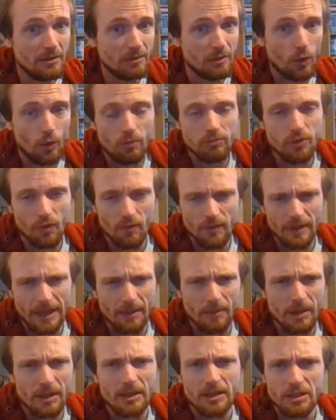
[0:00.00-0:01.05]
Or don't forget
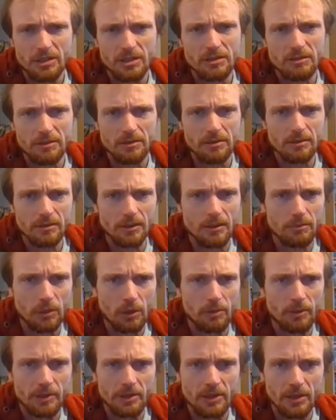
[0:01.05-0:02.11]
about it, because in my
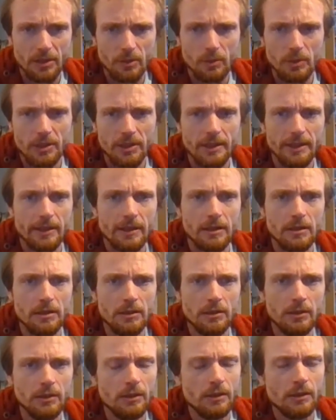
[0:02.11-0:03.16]
opinion, you would need it.
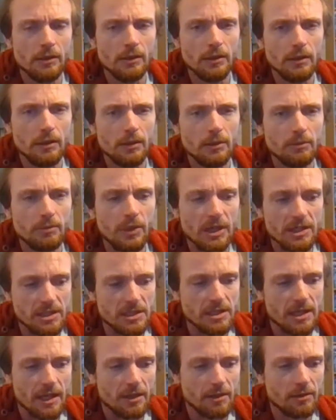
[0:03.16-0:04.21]
But as I
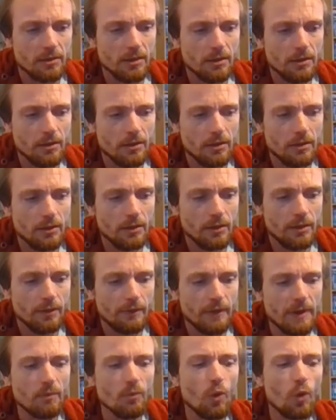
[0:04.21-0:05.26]
said,
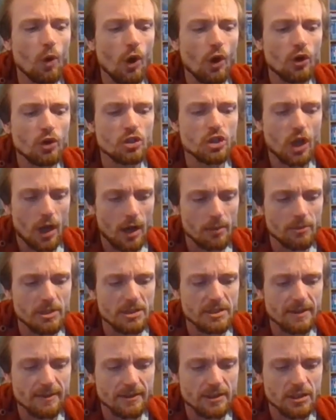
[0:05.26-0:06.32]
think more long time than
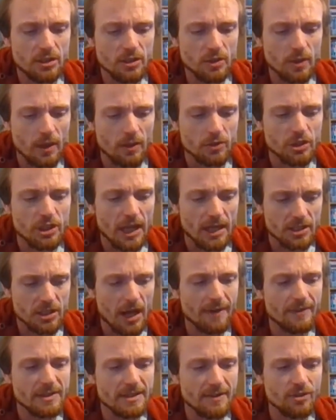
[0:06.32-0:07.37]
72 hours. Yes,
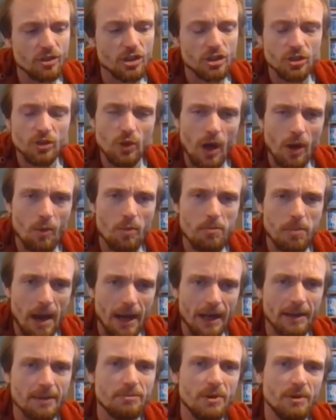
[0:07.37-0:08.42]
have a 72 hour
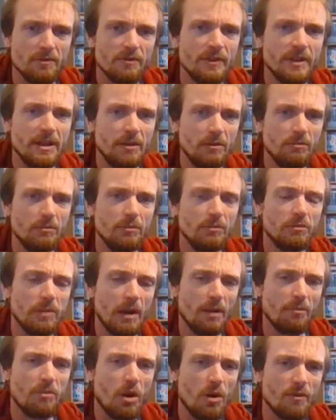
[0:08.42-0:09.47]
bag, but think,
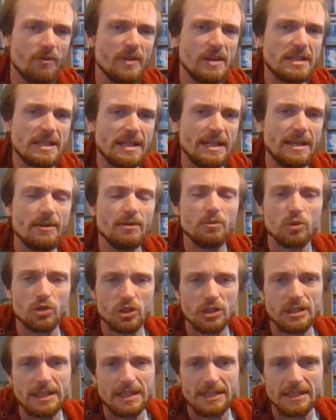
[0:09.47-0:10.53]
put things in it, what's
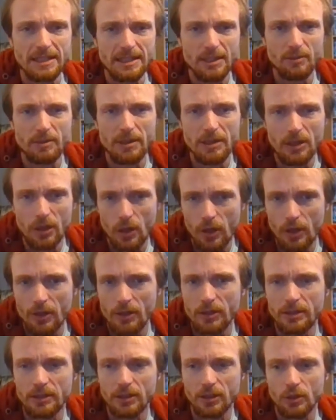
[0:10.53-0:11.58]
going to last a little bit longer
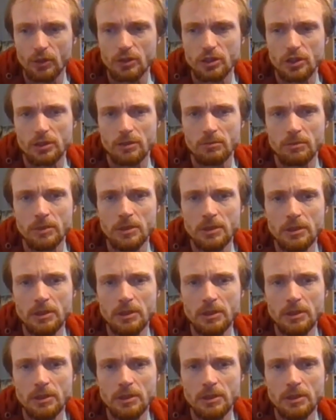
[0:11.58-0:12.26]
and long term.